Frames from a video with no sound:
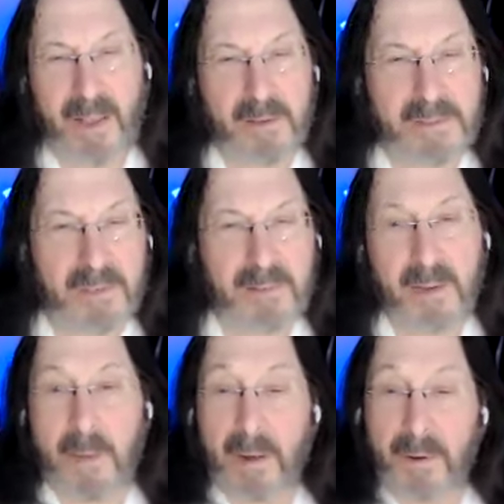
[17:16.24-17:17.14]
And now, as I
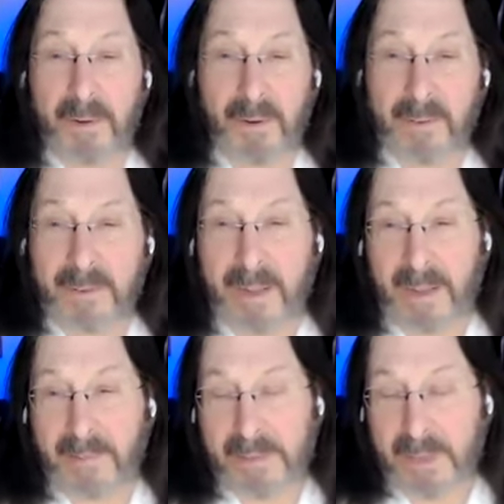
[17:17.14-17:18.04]
think about her during the
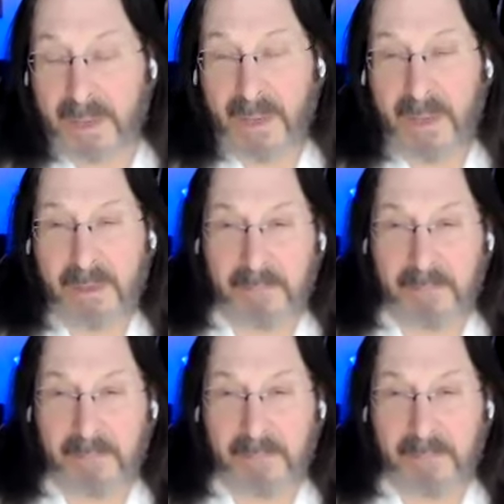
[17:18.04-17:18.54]
day, there's a,